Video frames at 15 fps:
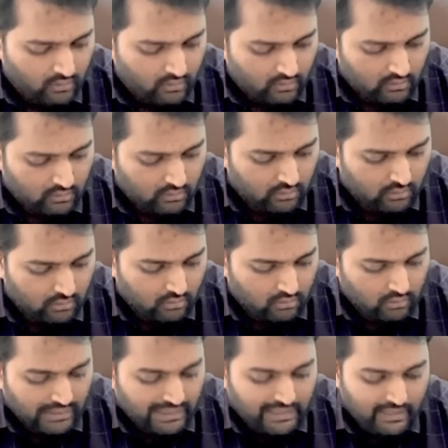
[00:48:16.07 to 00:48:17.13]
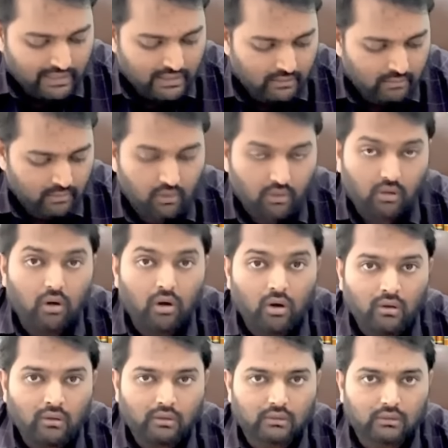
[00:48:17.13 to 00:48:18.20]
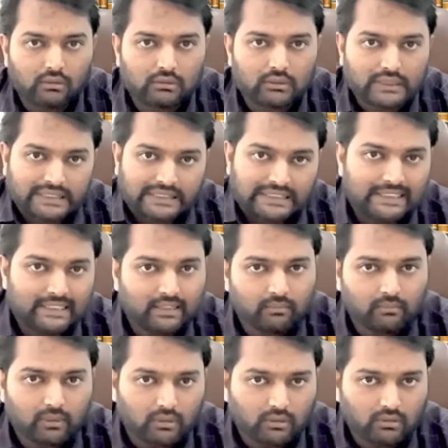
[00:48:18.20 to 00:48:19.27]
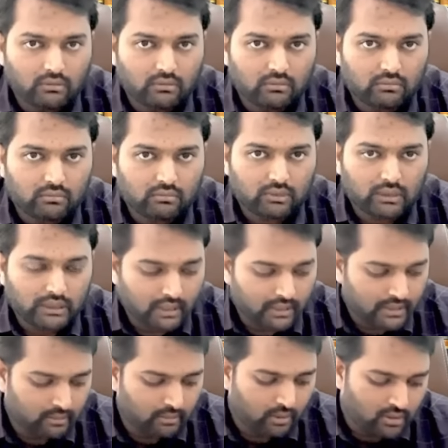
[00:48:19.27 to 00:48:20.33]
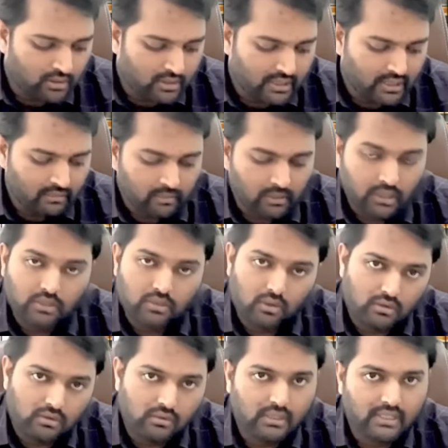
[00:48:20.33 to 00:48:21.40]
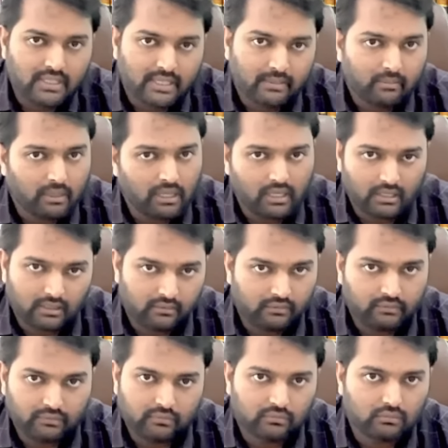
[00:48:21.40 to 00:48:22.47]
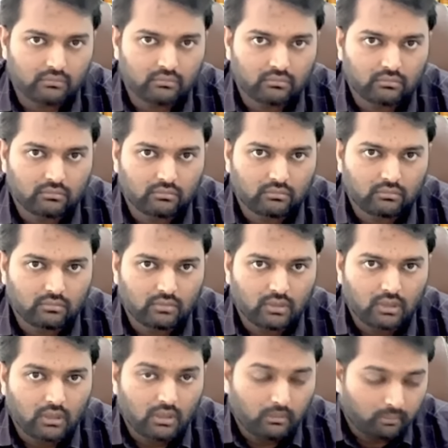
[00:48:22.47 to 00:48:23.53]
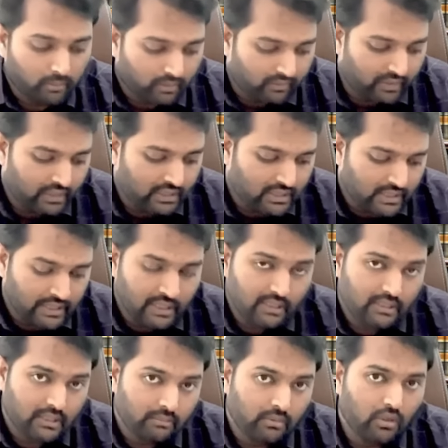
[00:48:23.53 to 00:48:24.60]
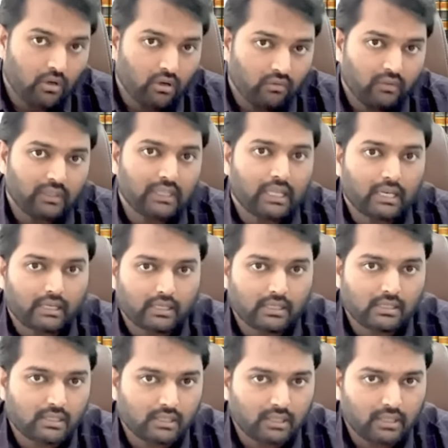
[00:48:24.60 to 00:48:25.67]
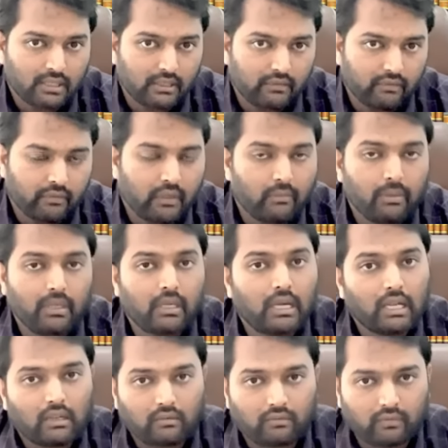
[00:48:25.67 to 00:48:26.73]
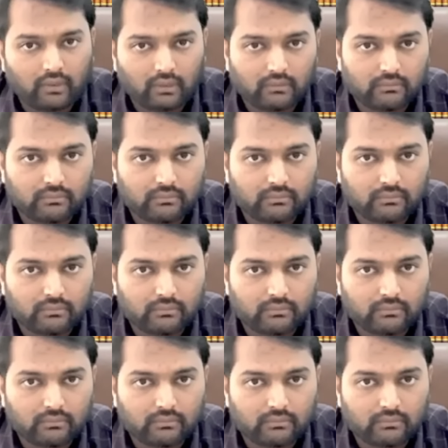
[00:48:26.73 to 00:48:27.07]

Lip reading: so intercept on CML. Intercept on CML is also the same RF. But whereas intercept of a characteristic line will be alpha,